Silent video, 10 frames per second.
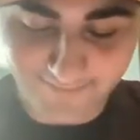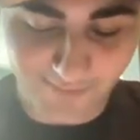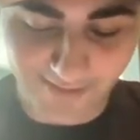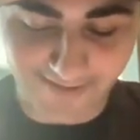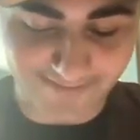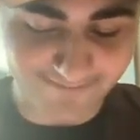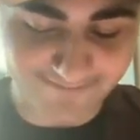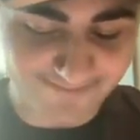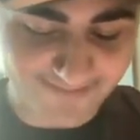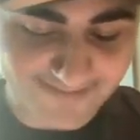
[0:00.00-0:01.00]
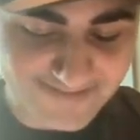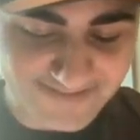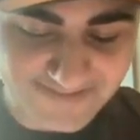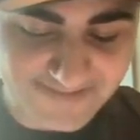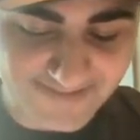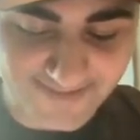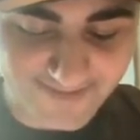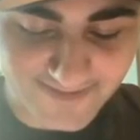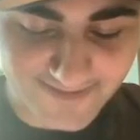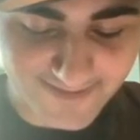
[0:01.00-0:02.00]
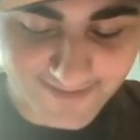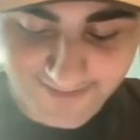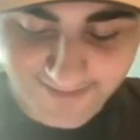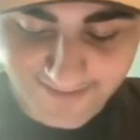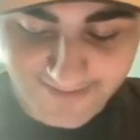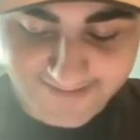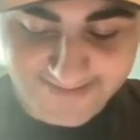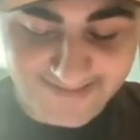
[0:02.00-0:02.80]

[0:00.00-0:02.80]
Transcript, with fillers: Man, it's just, it's